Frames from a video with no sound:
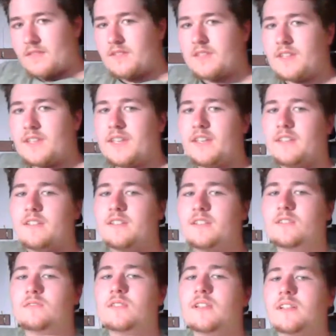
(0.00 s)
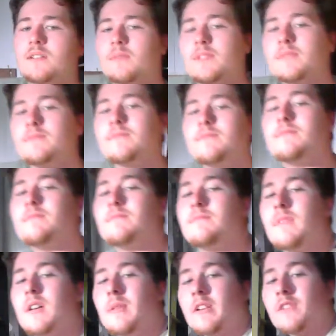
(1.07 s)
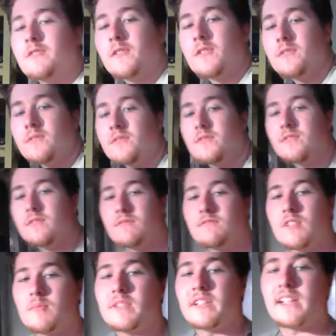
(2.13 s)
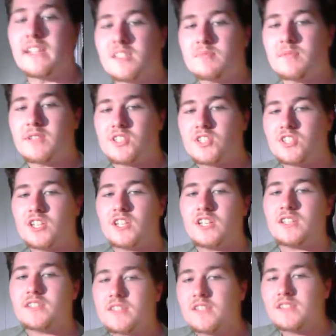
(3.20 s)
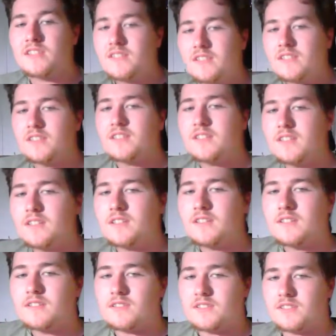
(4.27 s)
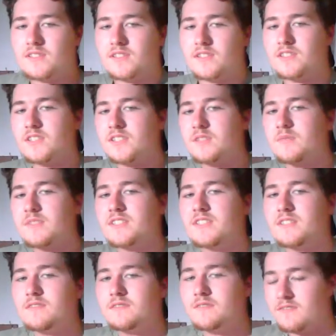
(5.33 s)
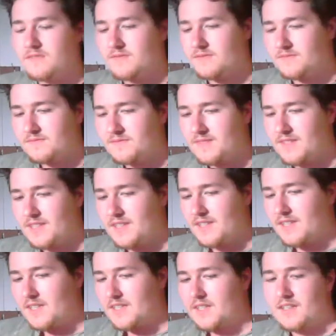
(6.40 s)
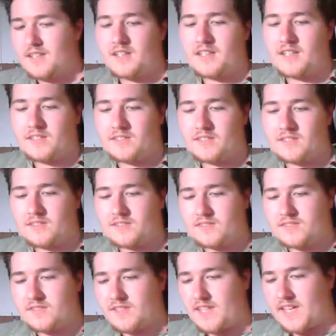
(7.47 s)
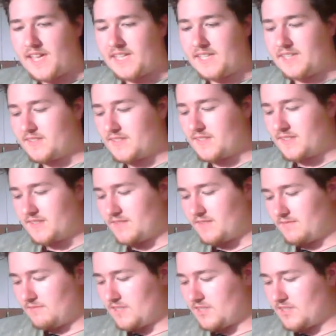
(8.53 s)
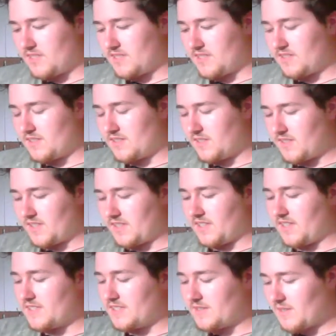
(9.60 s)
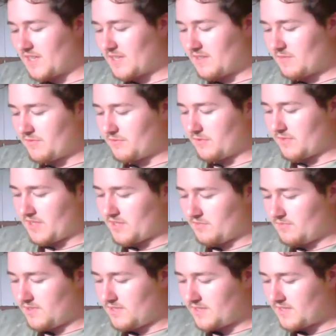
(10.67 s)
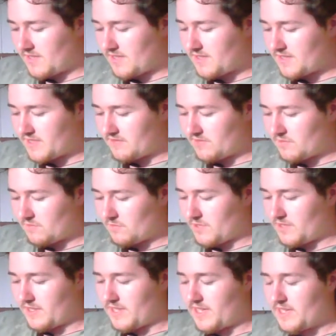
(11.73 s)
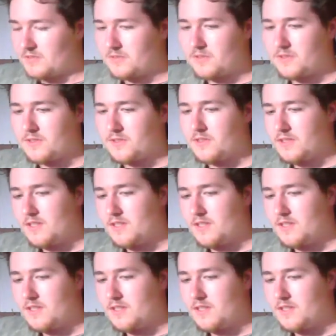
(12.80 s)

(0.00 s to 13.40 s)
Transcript: Then, my microphone's rubbing against my shirt. Just adjust myself. I got 8, which is higher than his anyway before I had the 1. He's down to 1 health.